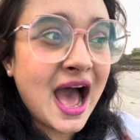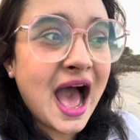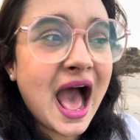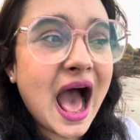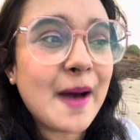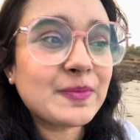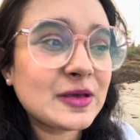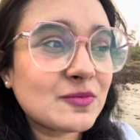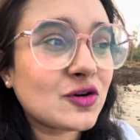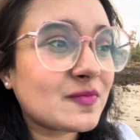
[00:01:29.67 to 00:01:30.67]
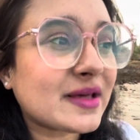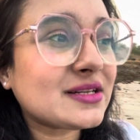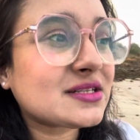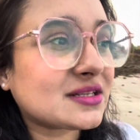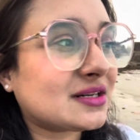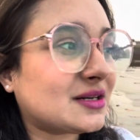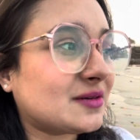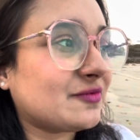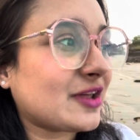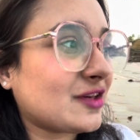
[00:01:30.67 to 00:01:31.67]
happy
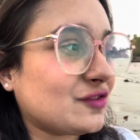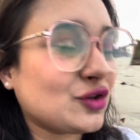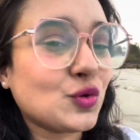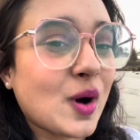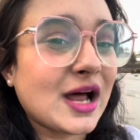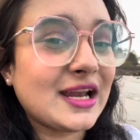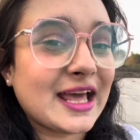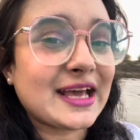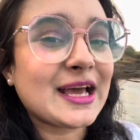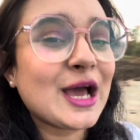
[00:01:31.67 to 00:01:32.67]
momentum whenever you are like